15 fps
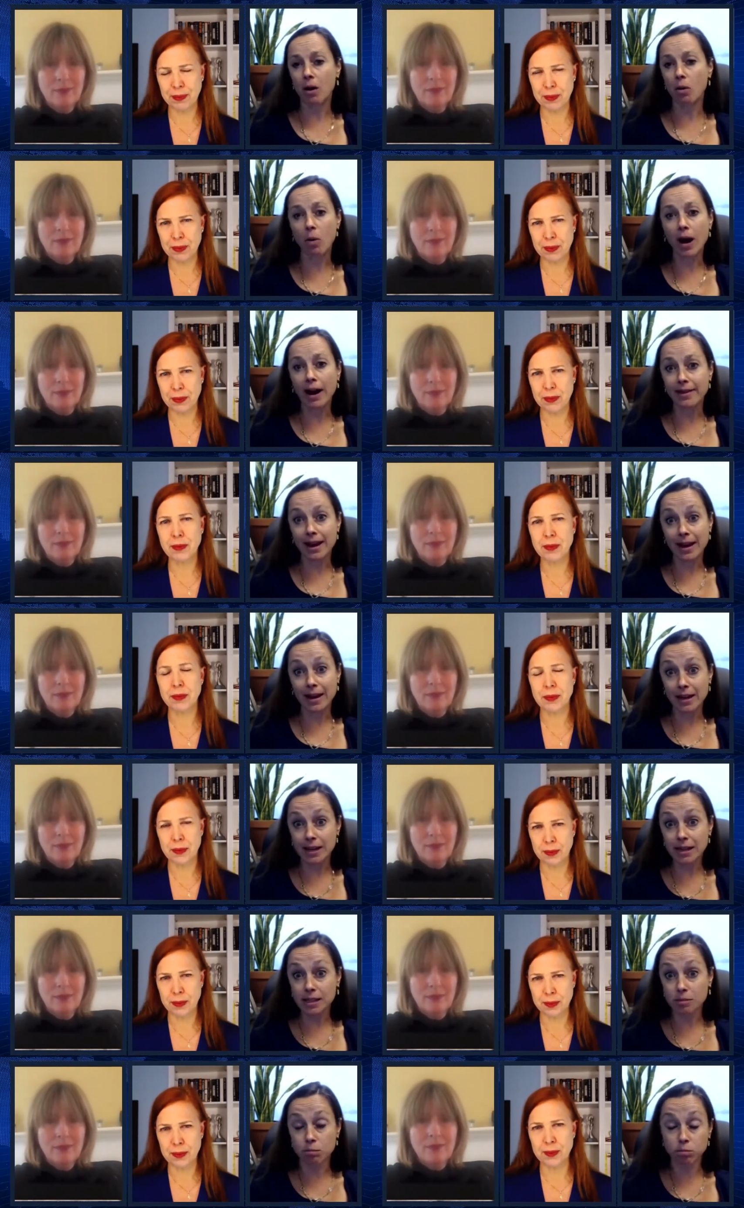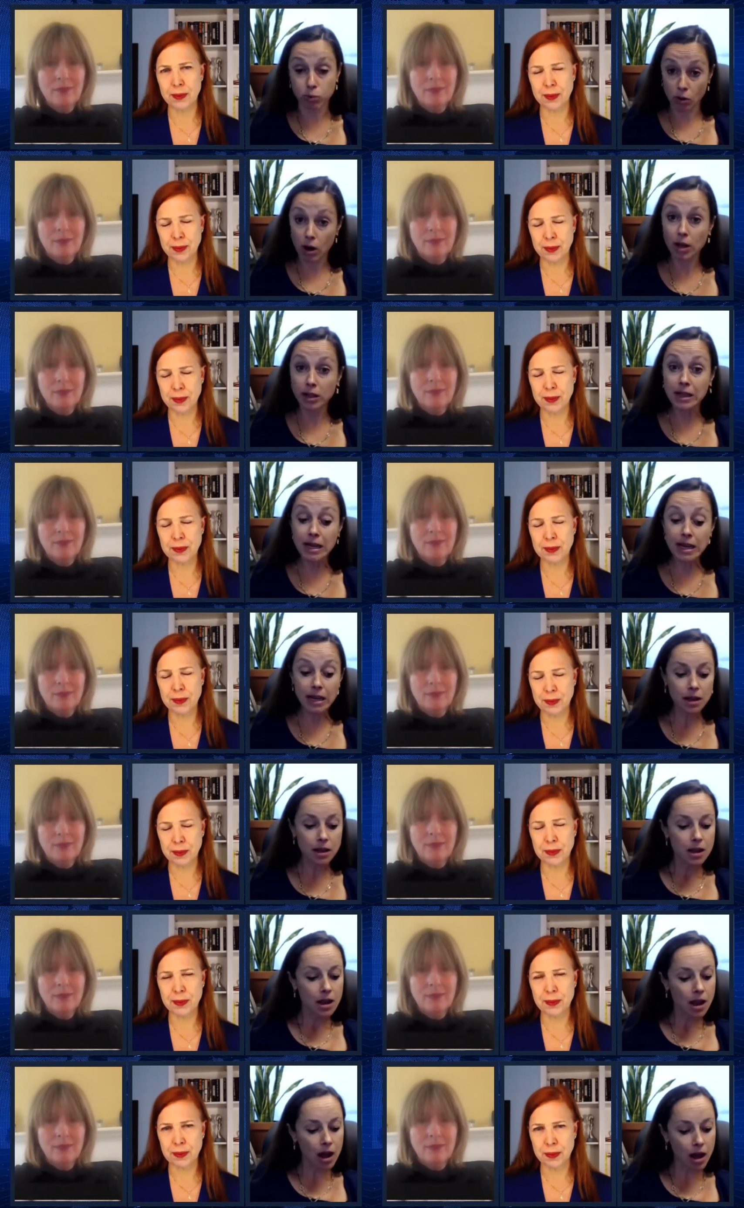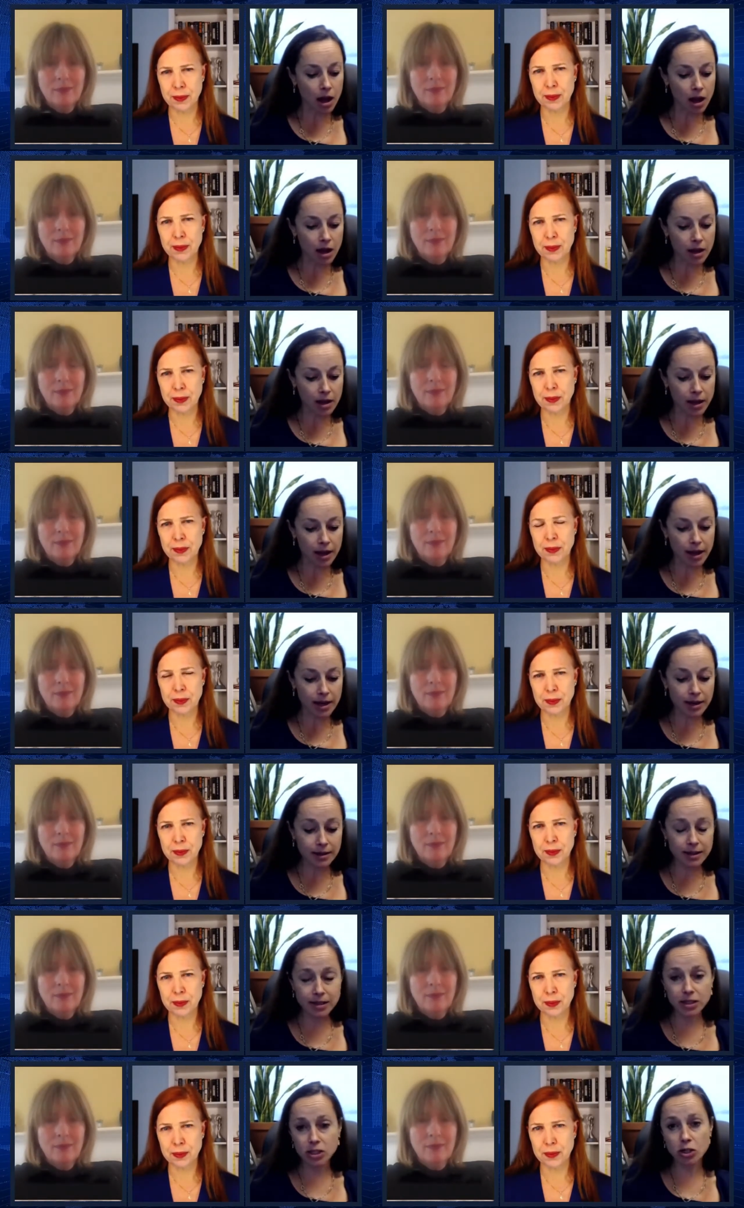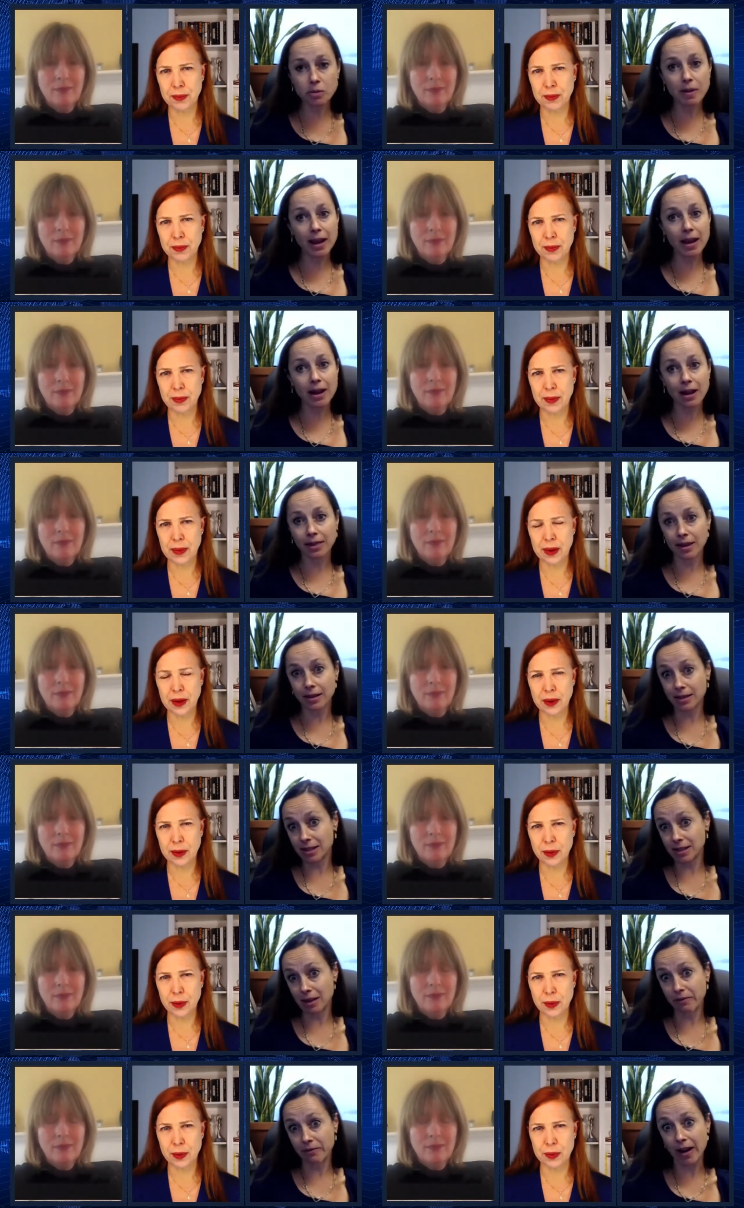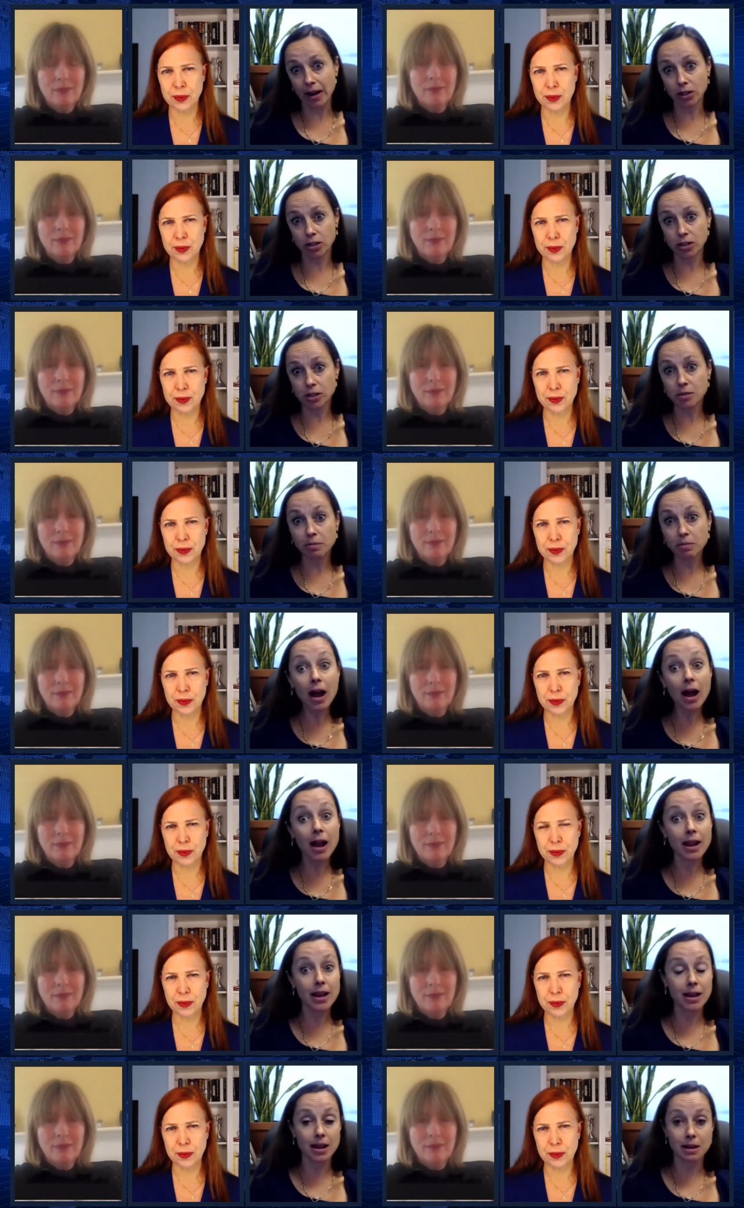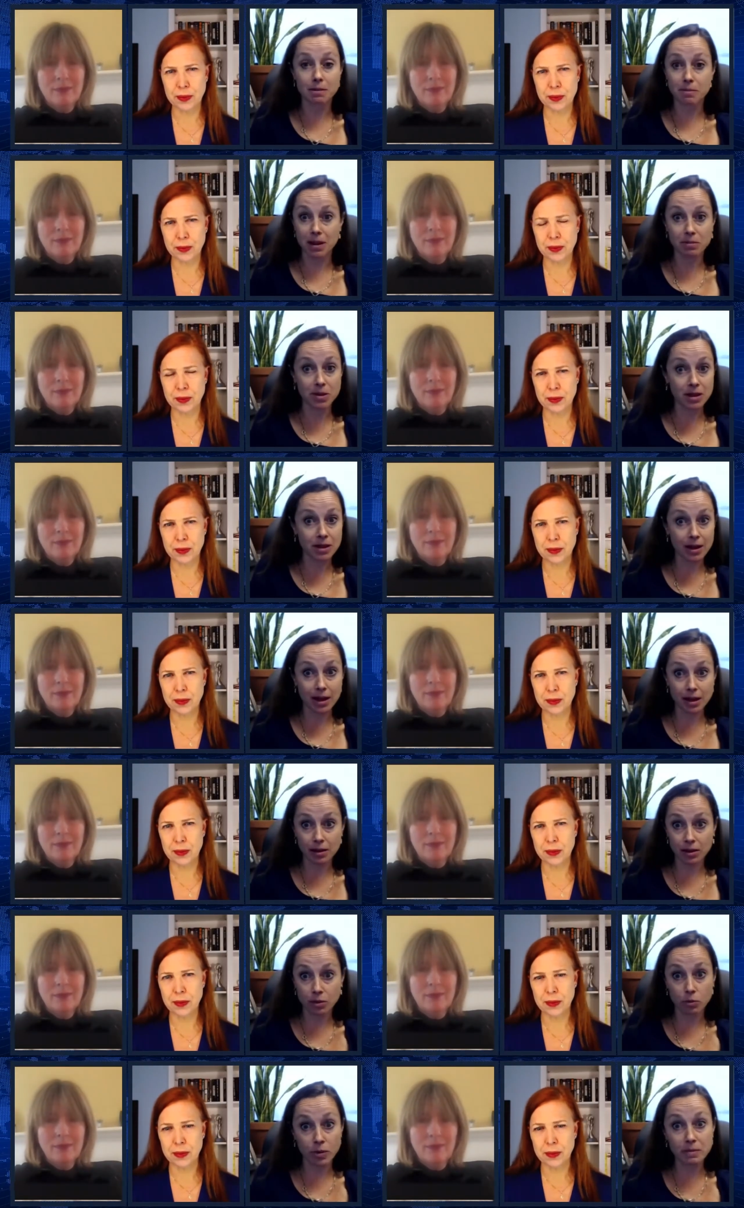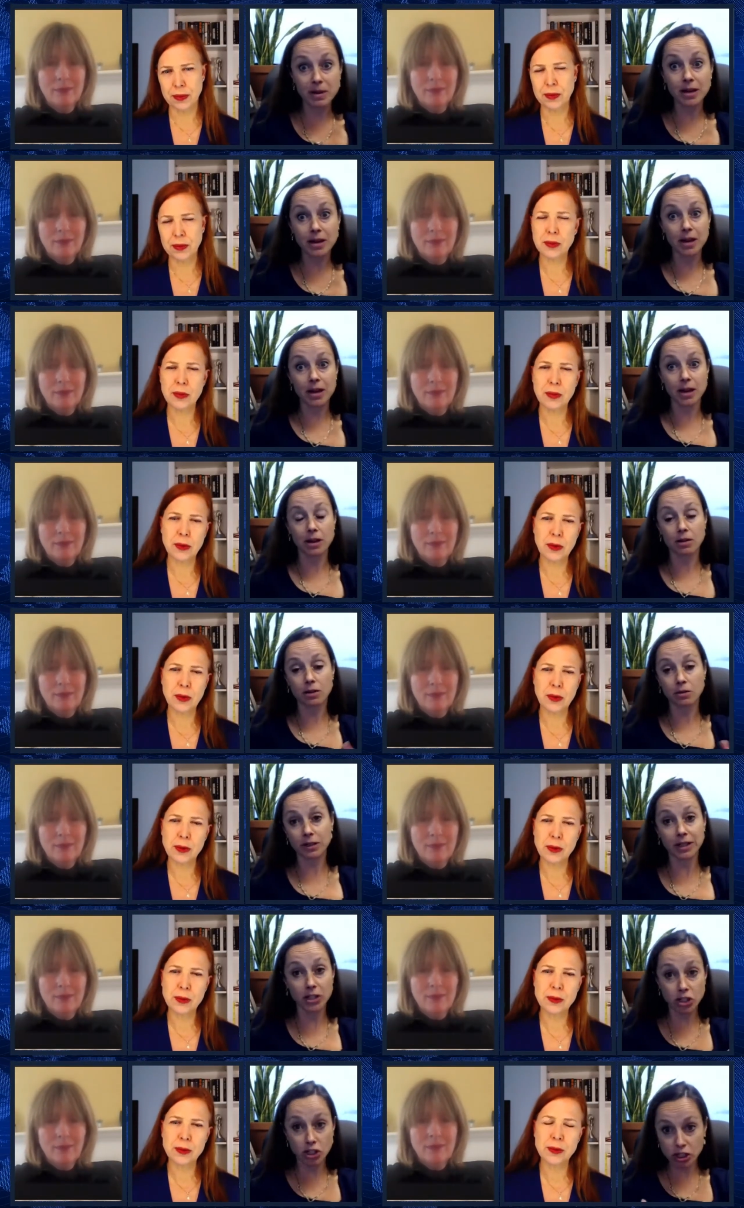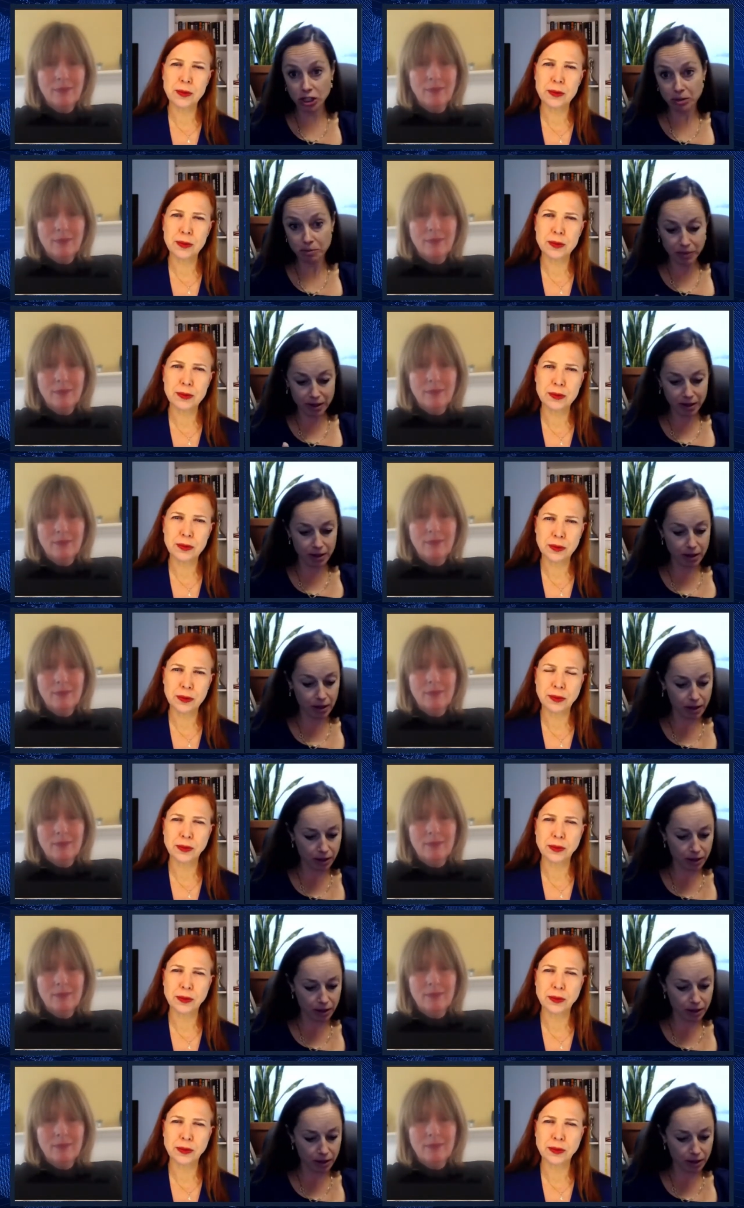Speaker 1: why that is broadly. Uh, and in this domain, I think the same factors apply. It may be that the women in the relationship and, in